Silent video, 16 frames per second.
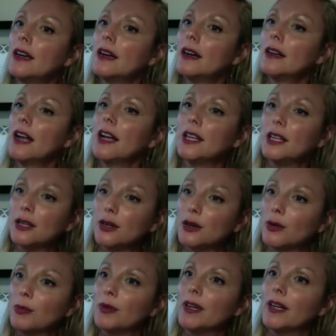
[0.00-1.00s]
not
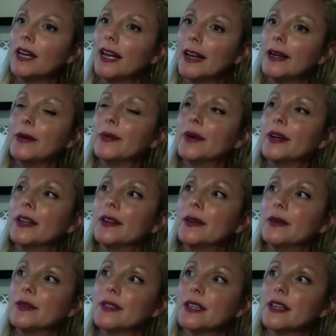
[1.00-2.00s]
you, but anyone
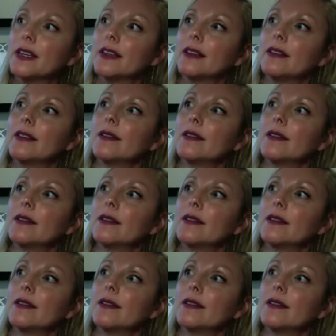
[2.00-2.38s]
who's like,